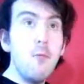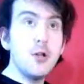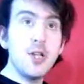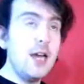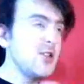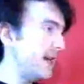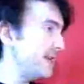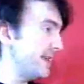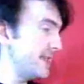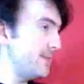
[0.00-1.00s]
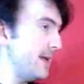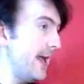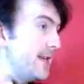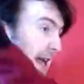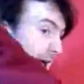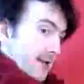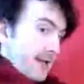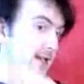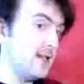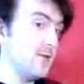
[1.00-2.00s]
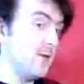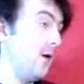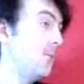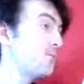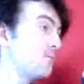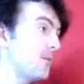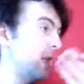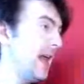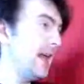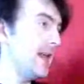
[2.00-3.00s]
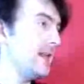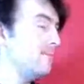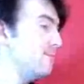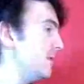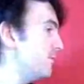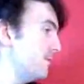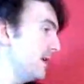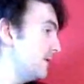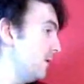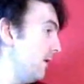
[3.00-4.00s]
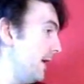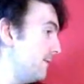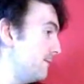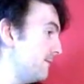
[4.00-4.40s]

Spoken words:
Well, just go straight to Disney Beach, get to Disney store, and you'd probably sort it.